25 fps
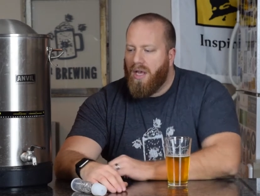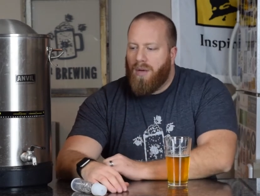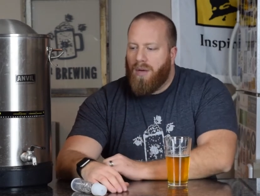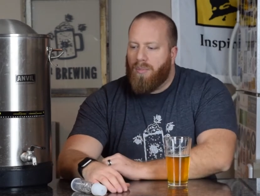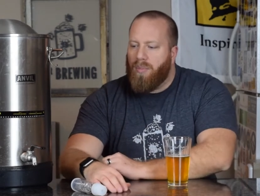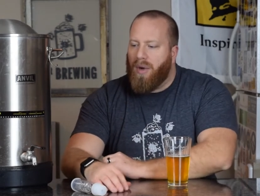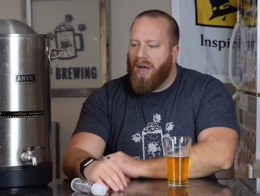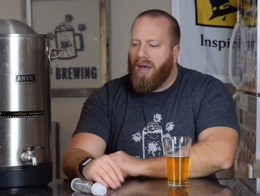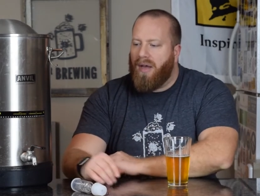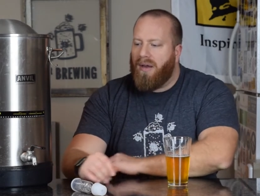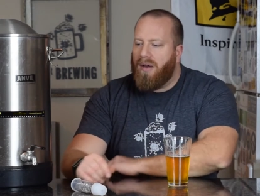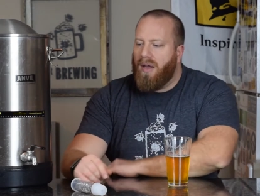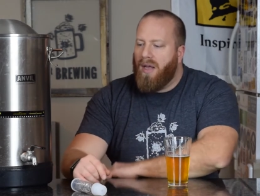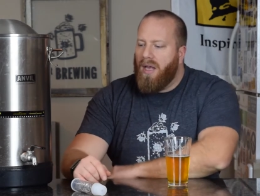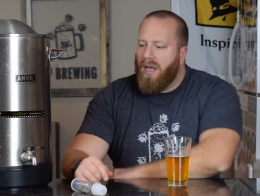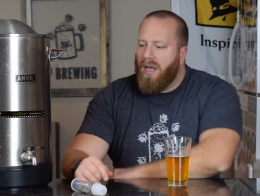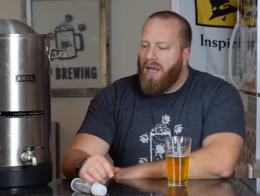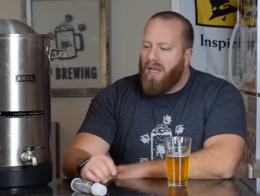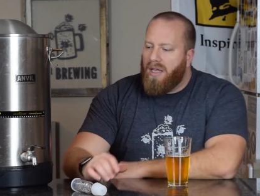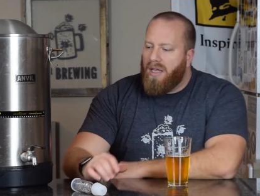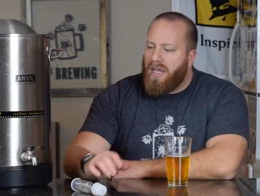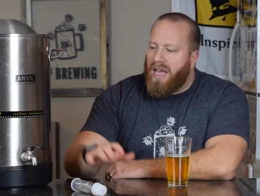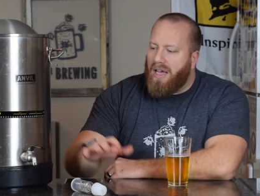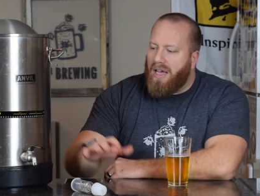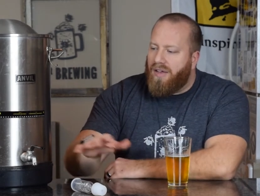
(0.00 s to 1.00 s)
But
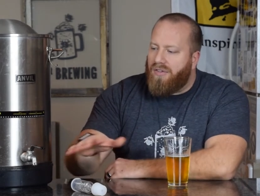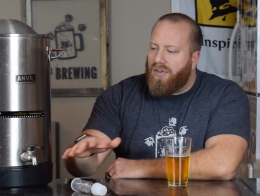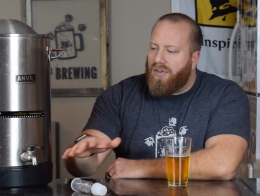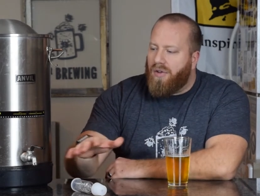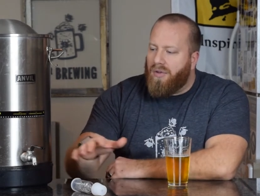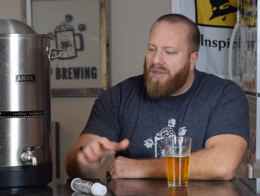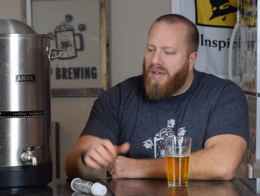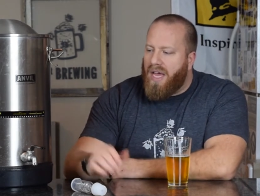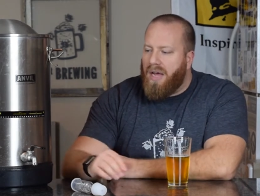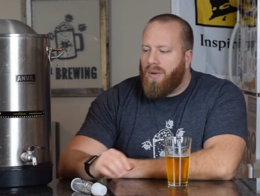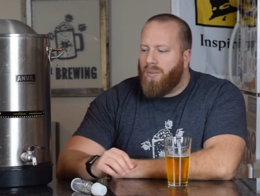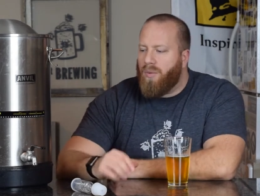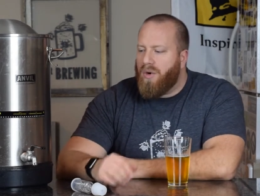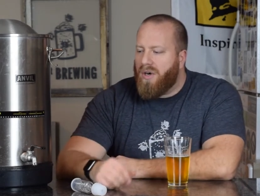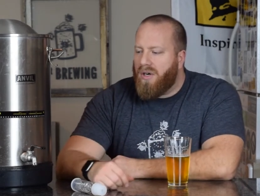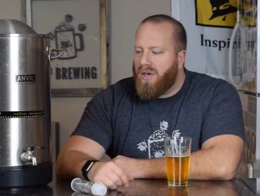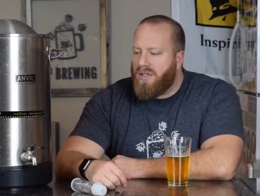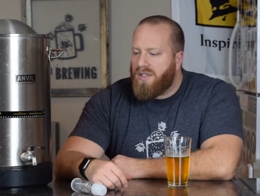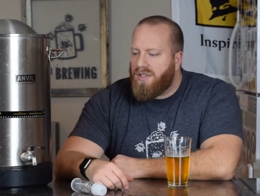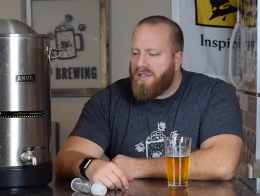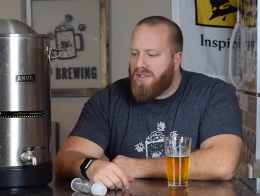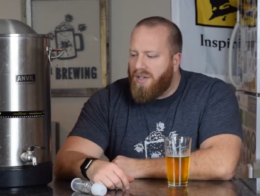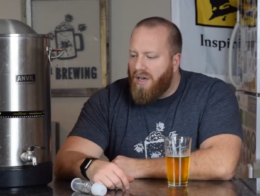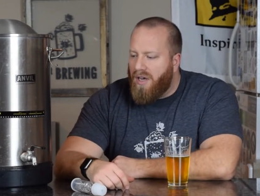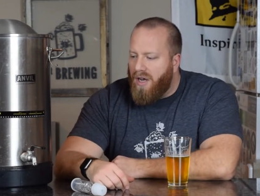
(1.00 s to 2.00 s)
yeah, so that
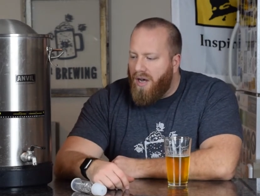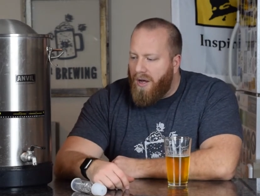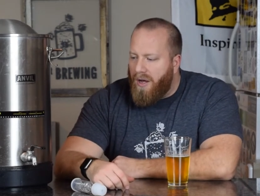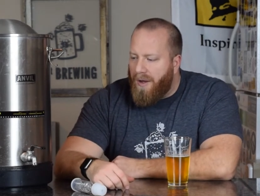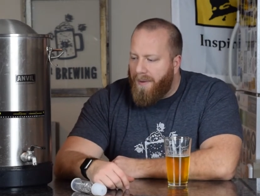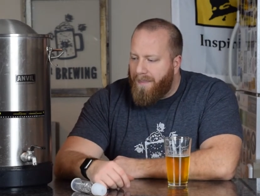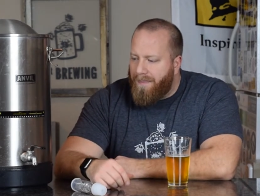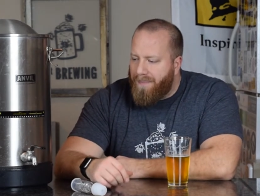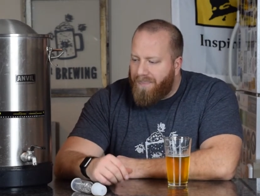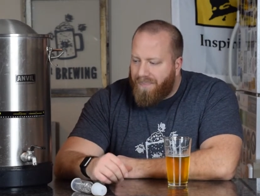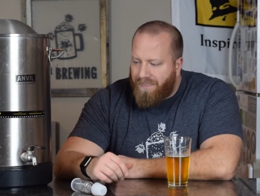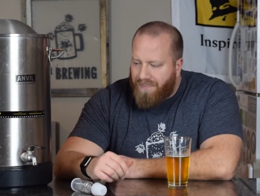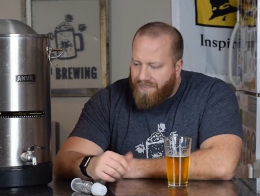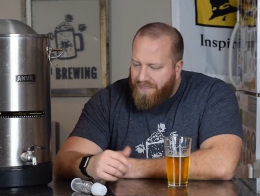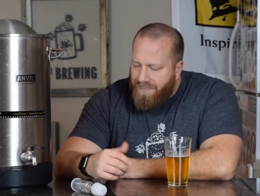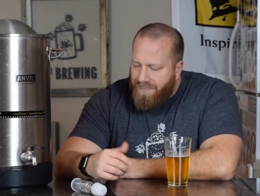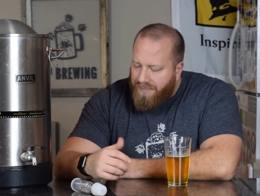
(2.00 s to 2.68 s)
works. Um,